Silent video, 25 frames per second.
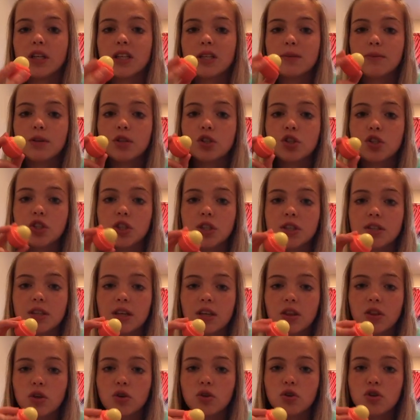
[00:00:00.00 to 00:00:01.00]
It smells just
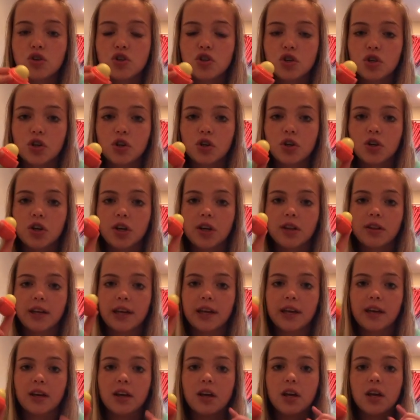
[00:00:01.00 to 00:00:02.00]
like those sugary
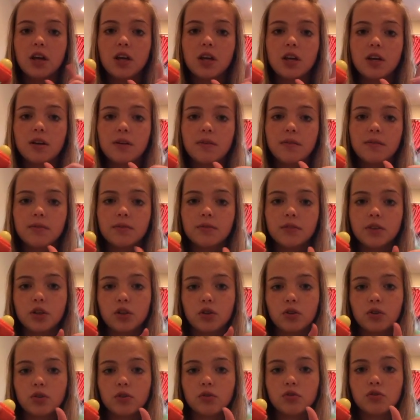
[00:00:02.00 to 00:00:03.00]
like
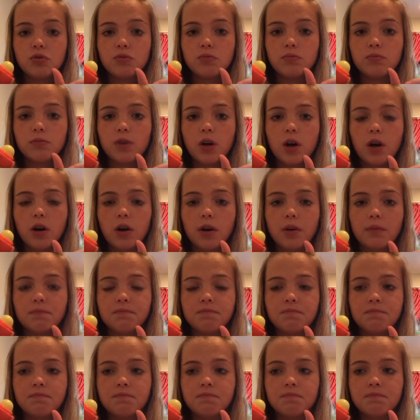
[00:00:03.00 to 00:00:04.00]
little
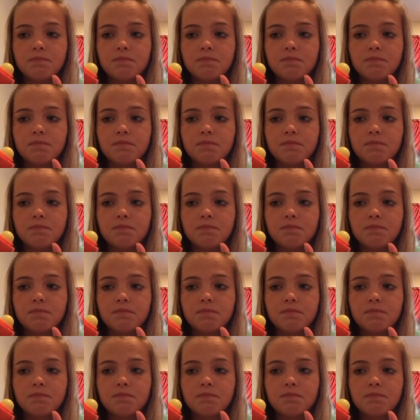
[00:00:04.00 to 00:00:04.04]
um